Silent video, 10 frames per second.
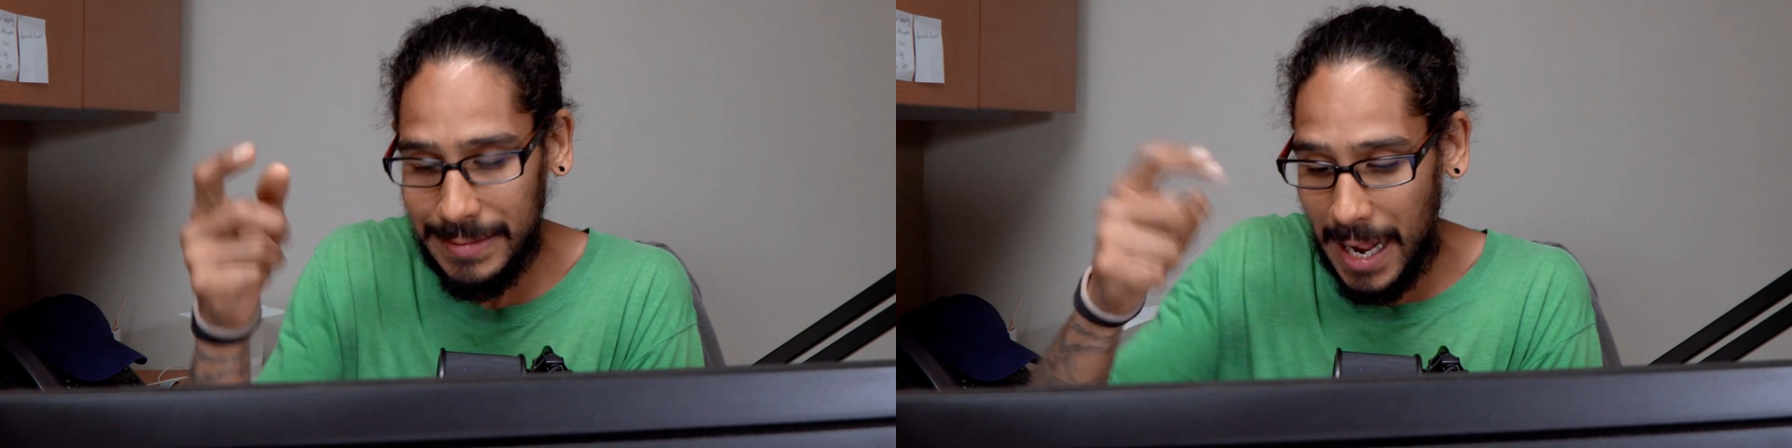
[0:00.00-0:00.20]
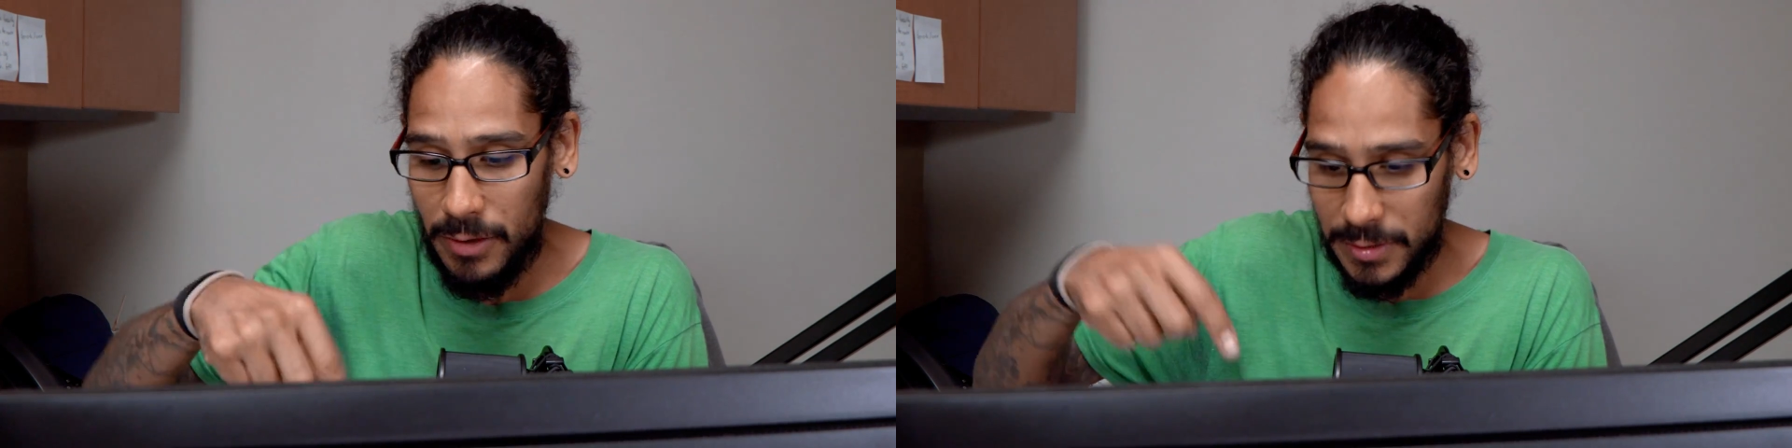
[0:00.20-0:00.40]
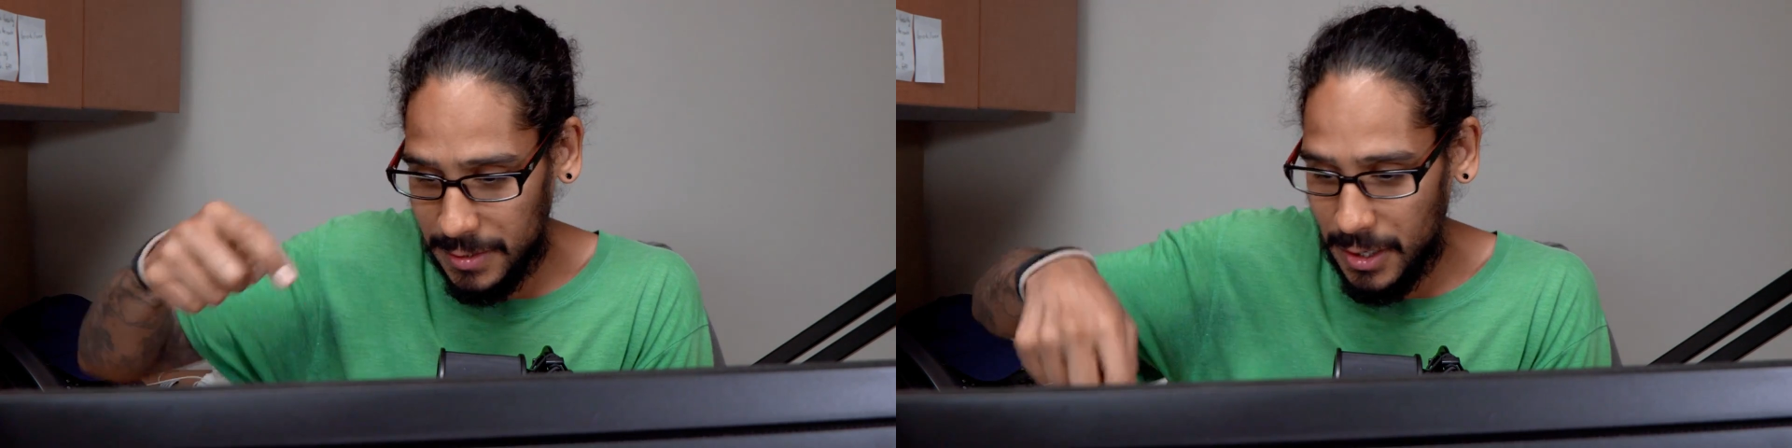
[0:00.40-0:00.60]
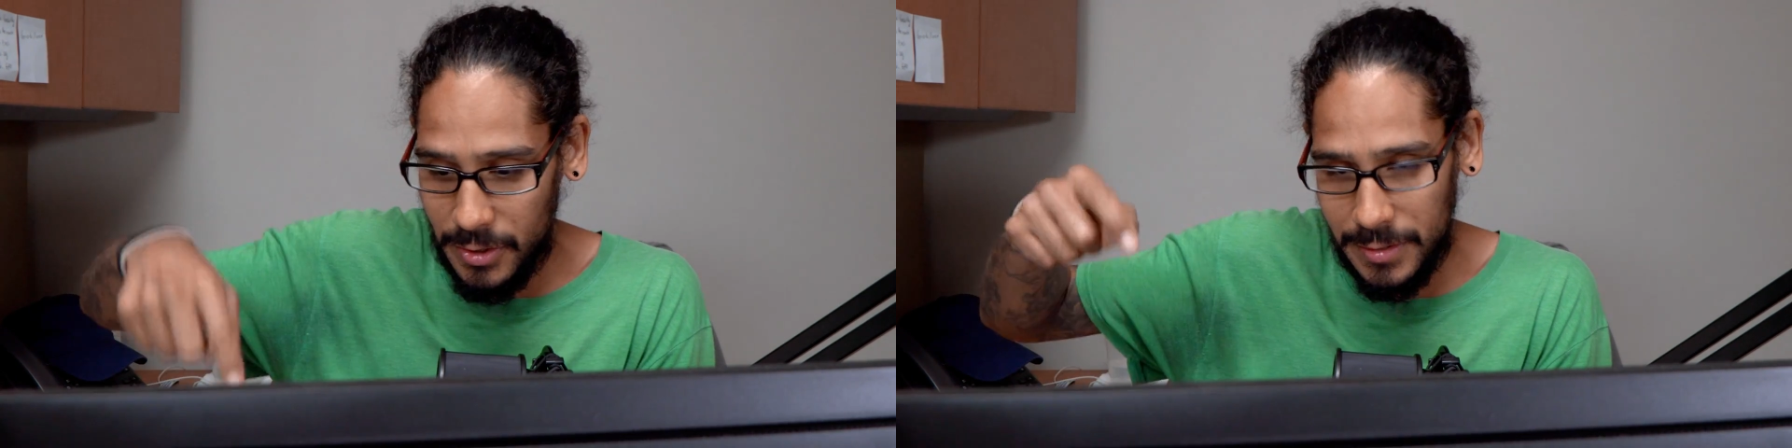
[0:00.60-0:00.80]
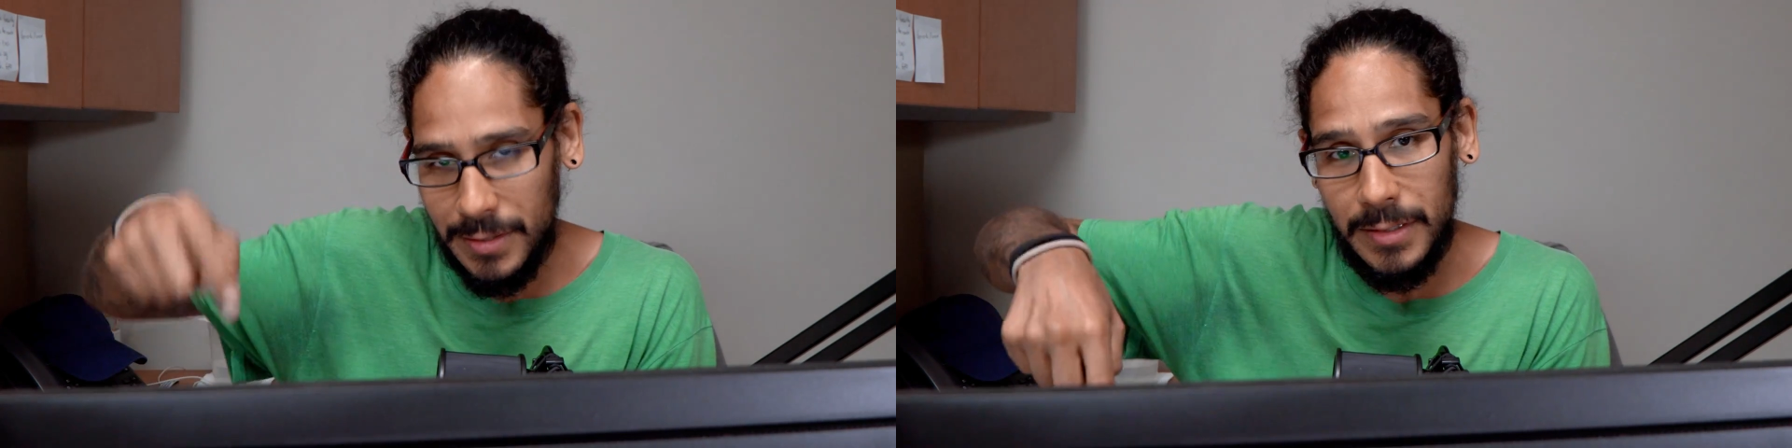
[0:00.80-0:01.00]

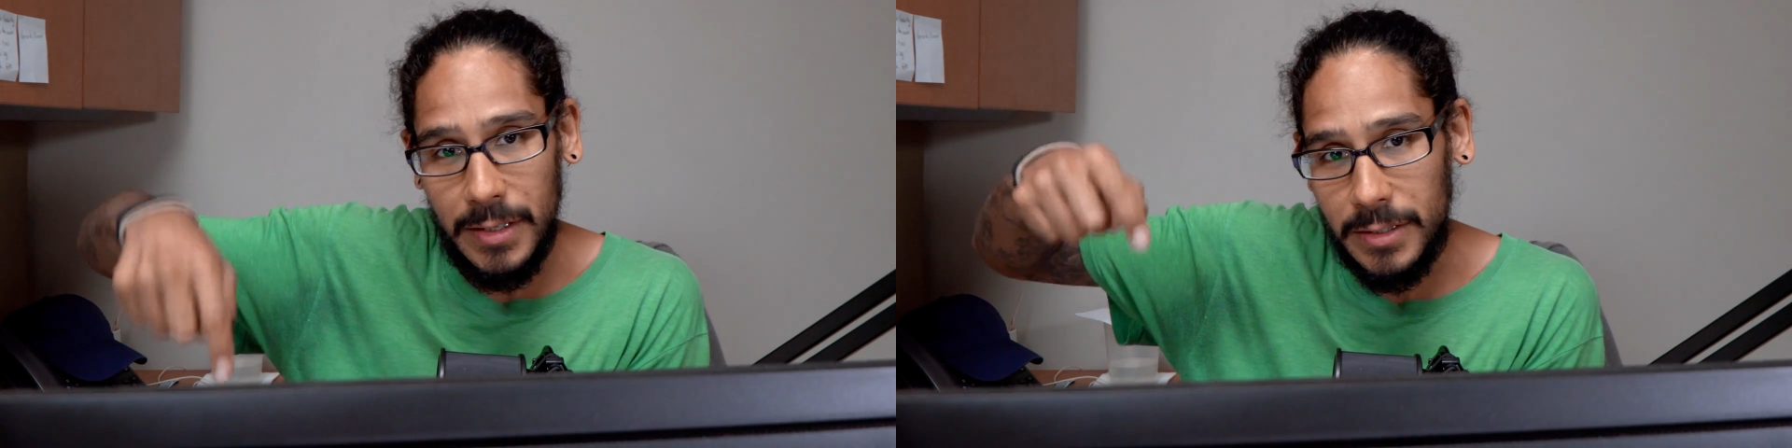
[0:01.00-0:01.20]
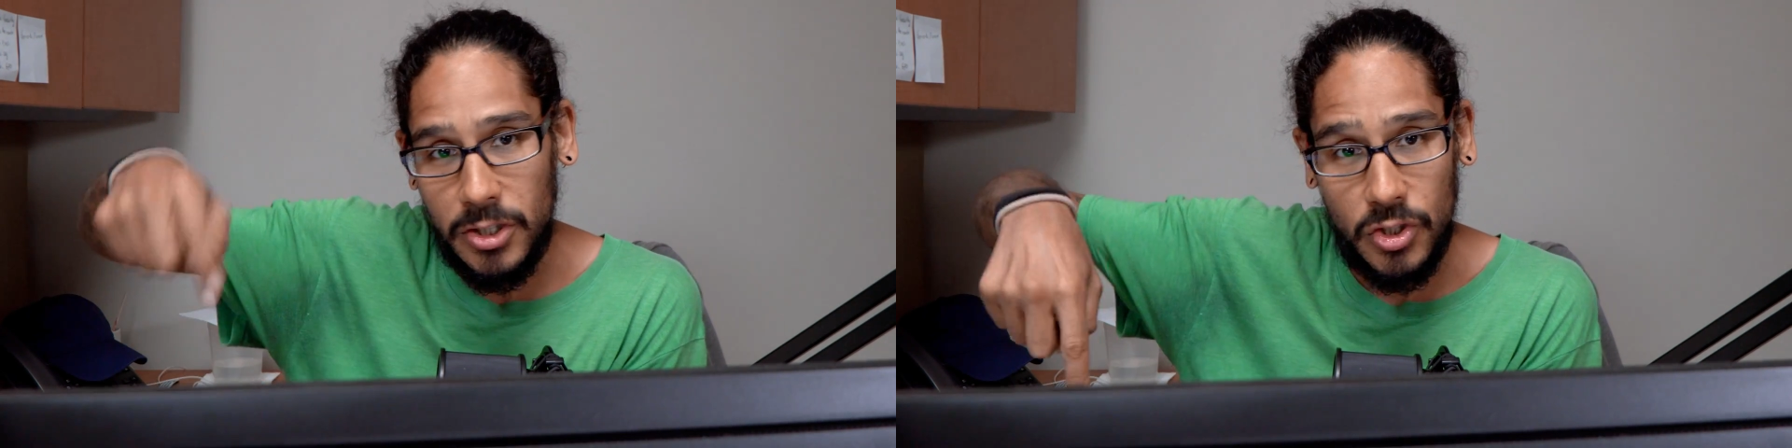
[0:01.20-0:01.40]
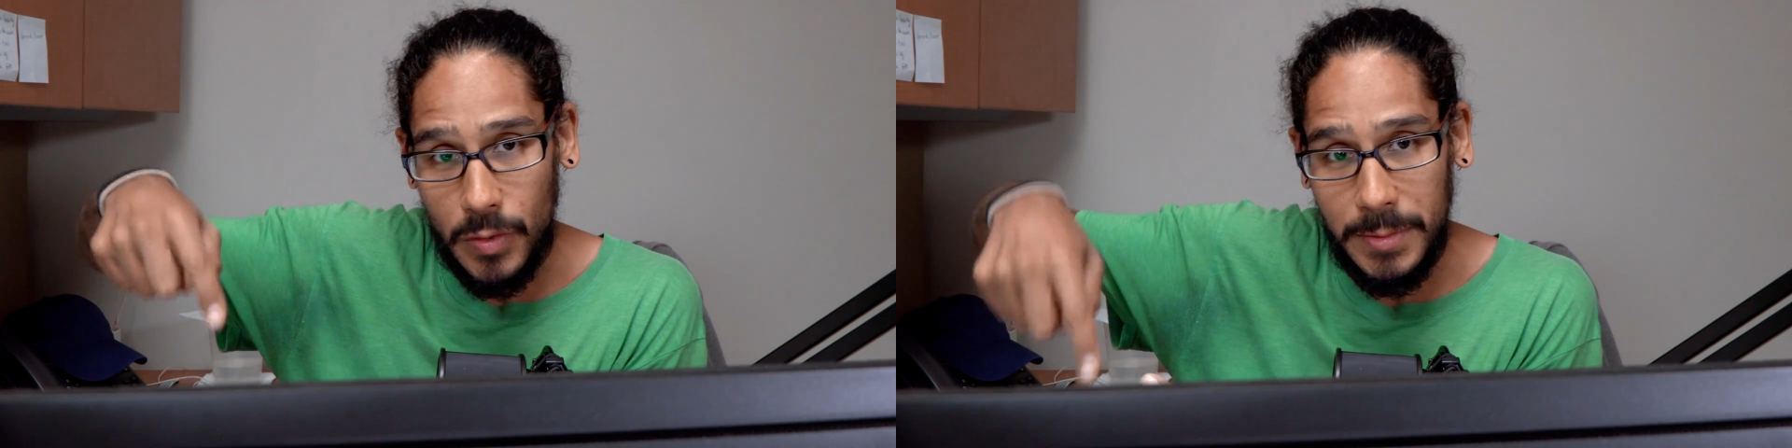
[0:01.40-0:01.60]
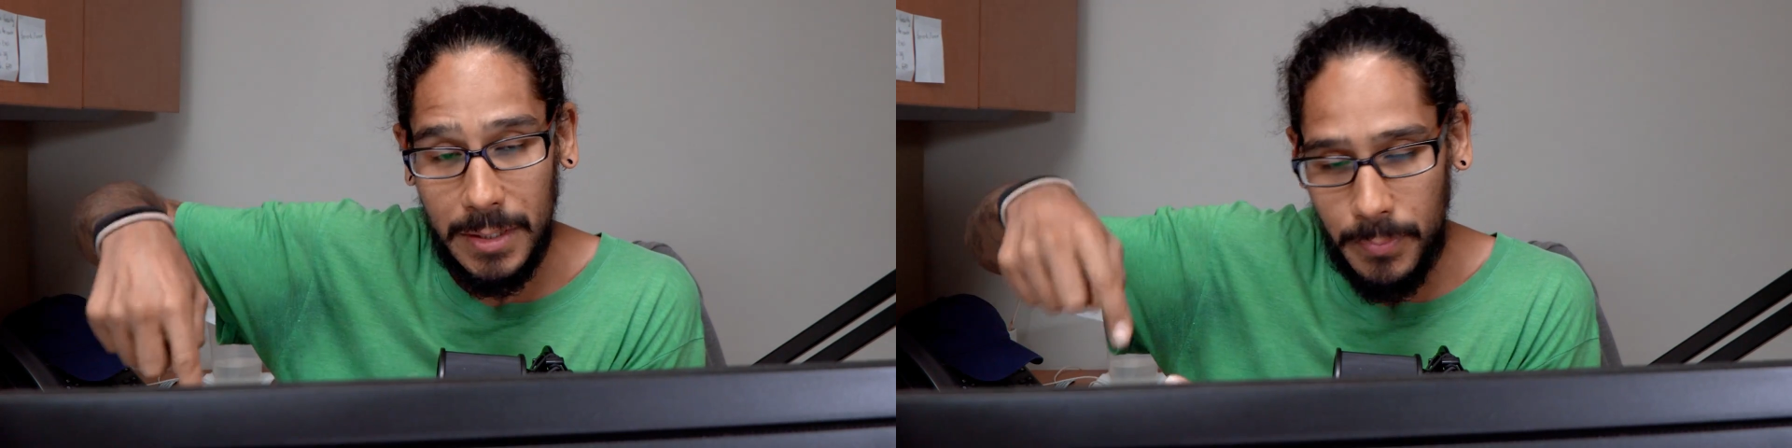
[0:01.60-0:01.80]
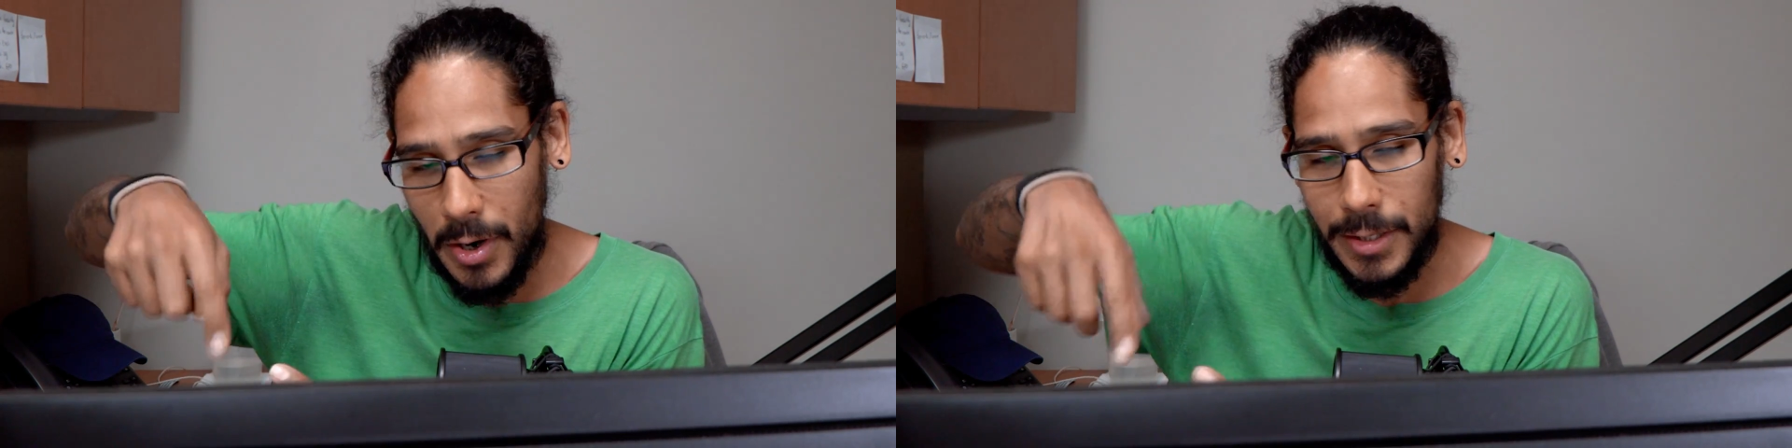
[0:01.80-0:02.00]
downstairs at the
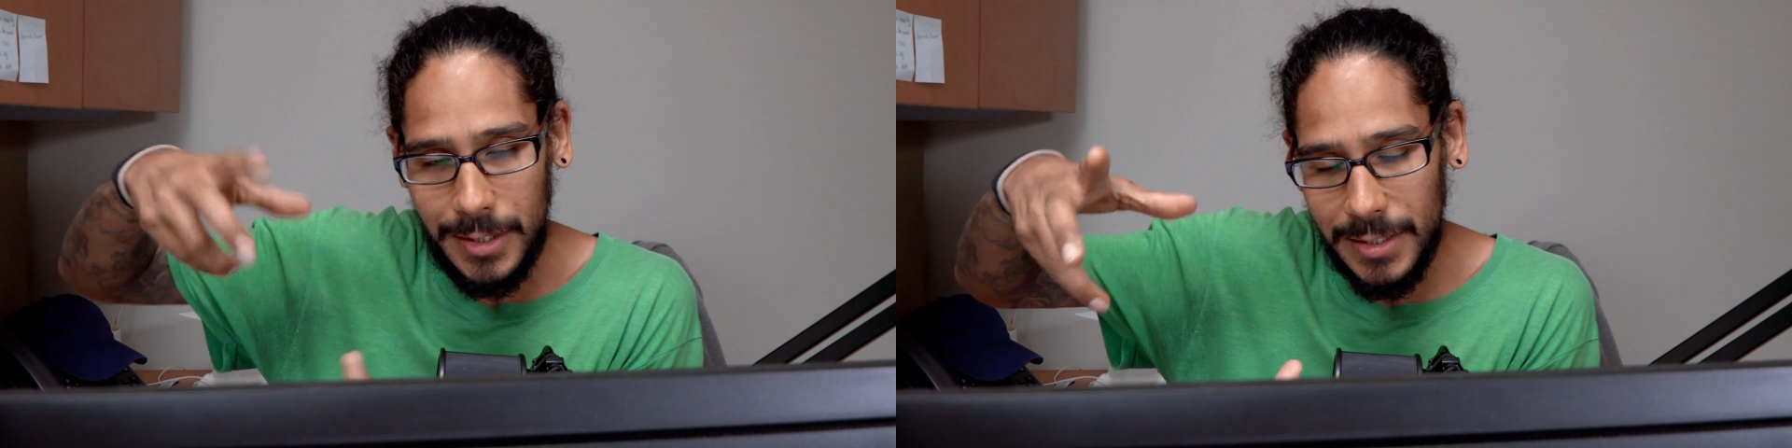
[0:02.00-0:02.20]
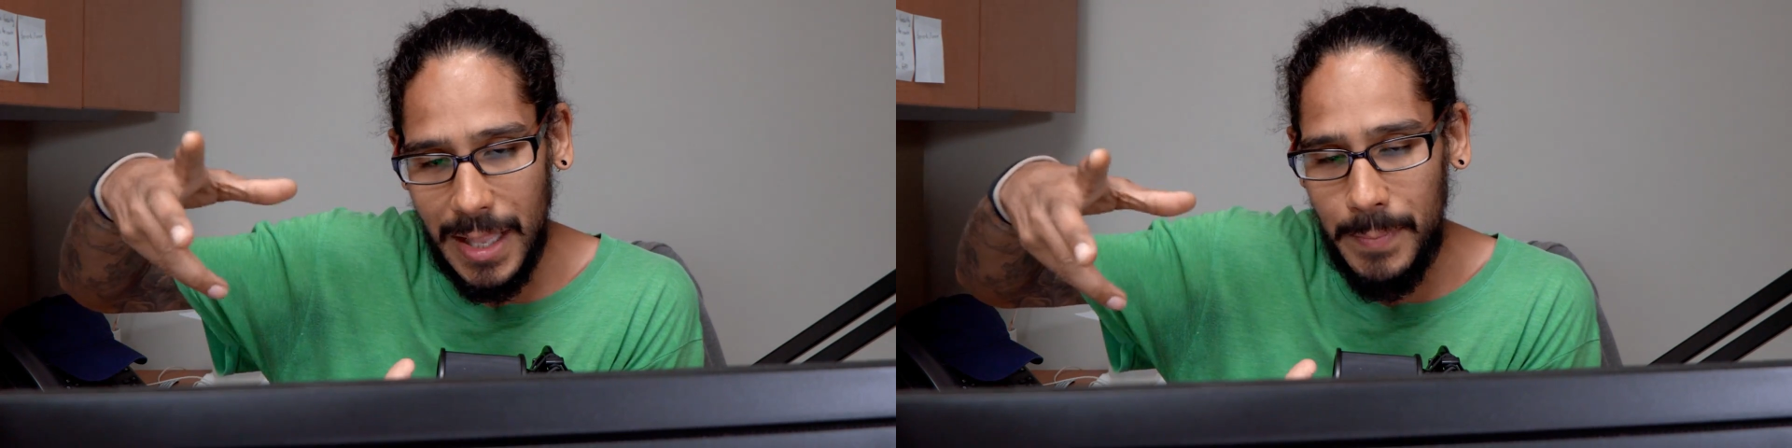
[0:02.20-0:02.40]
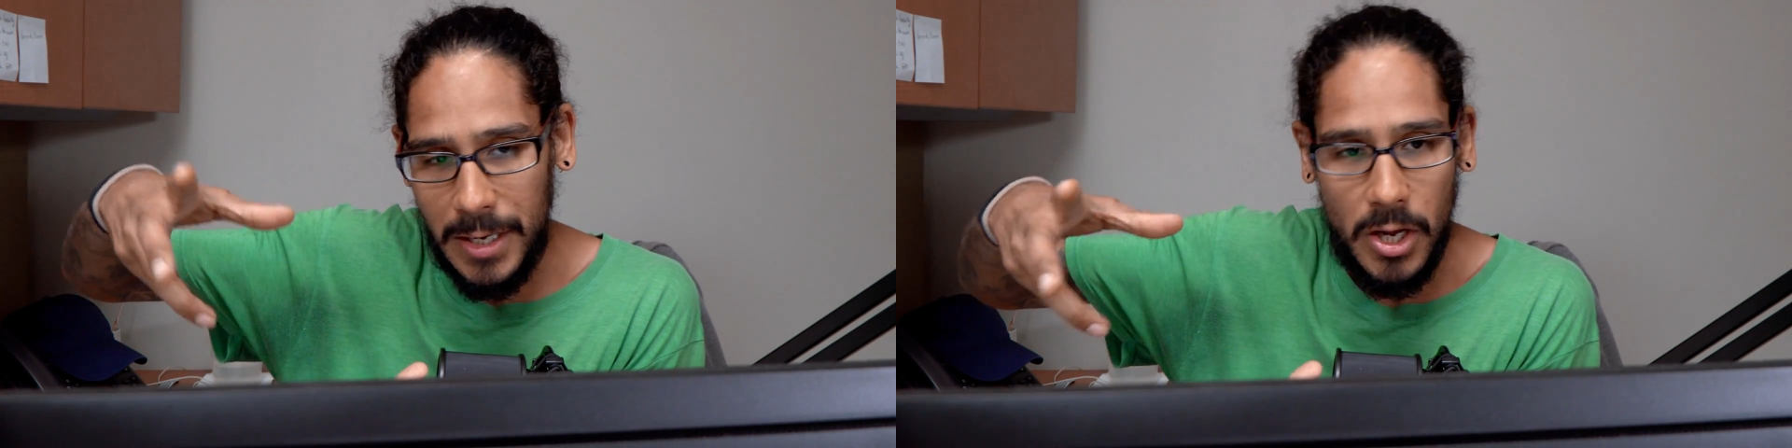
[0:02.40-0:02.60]
description part. Just let me